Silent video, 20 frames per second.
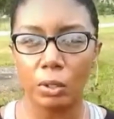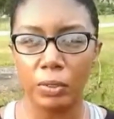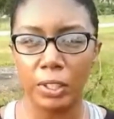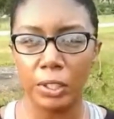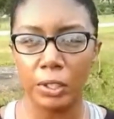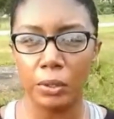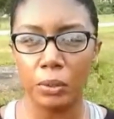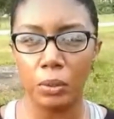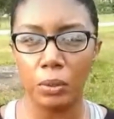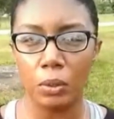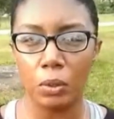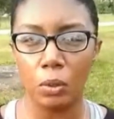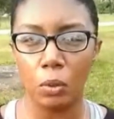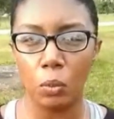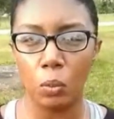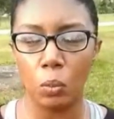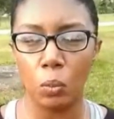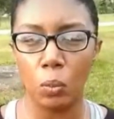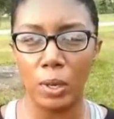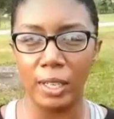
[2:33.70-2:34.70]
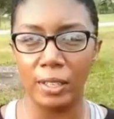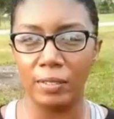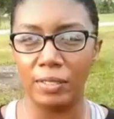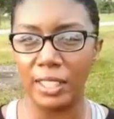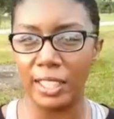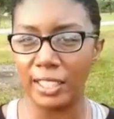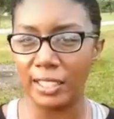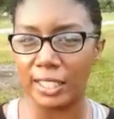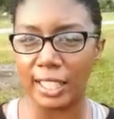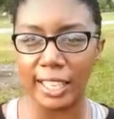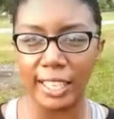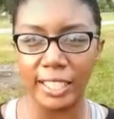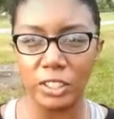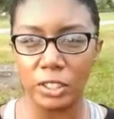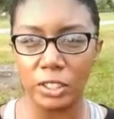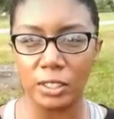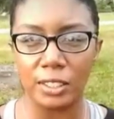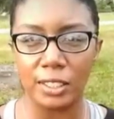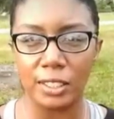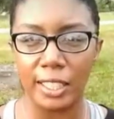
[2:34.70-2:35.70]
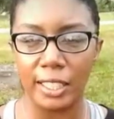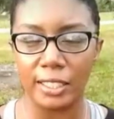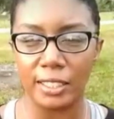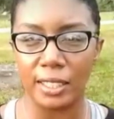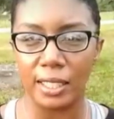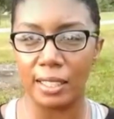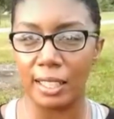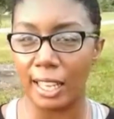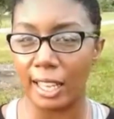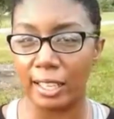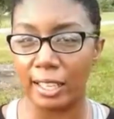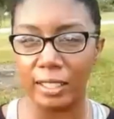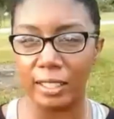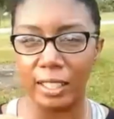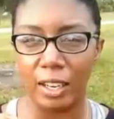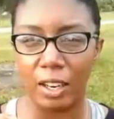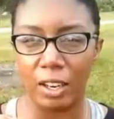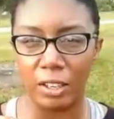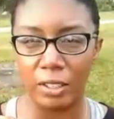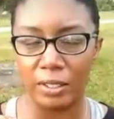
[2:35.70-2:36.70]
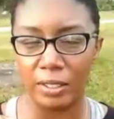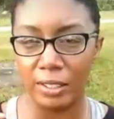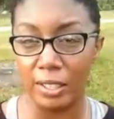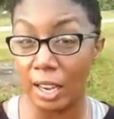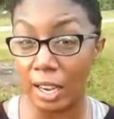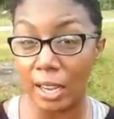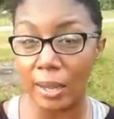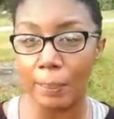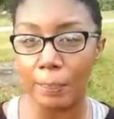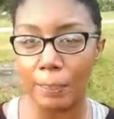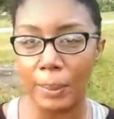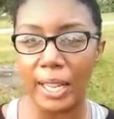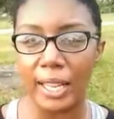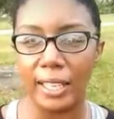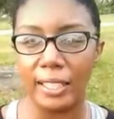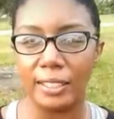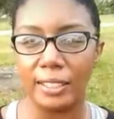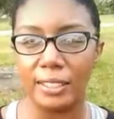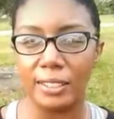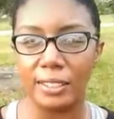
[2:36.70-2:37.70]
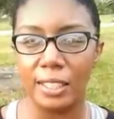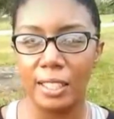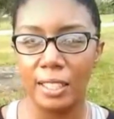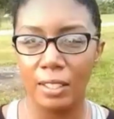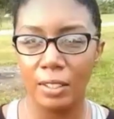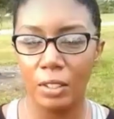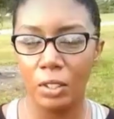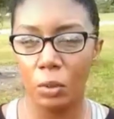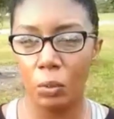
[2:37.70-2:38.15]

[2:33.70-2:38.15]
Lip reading: through one of these agencies that are not based